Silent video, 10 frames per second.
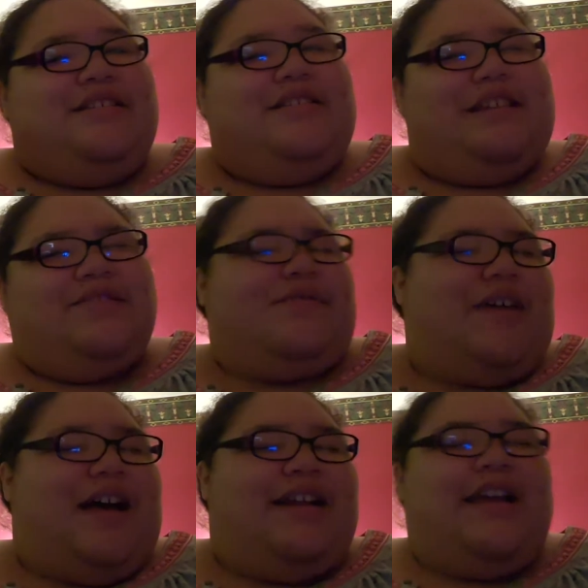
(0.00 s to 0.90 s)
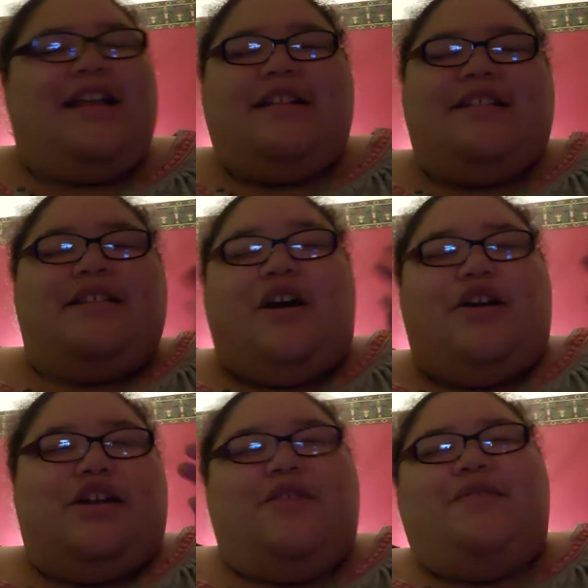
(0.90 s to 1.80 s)
things were fine again, and then
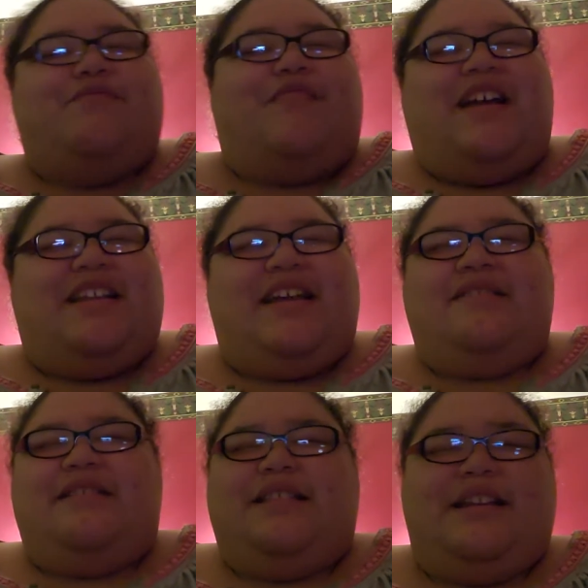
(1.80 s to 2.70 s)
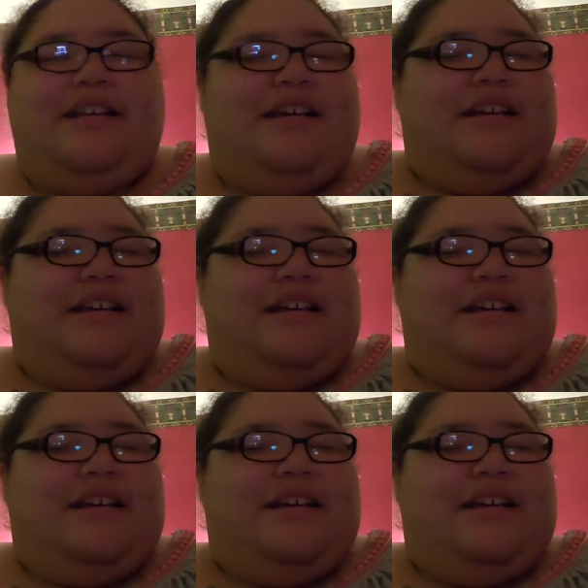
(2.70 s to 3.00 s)
argue and fight again, and then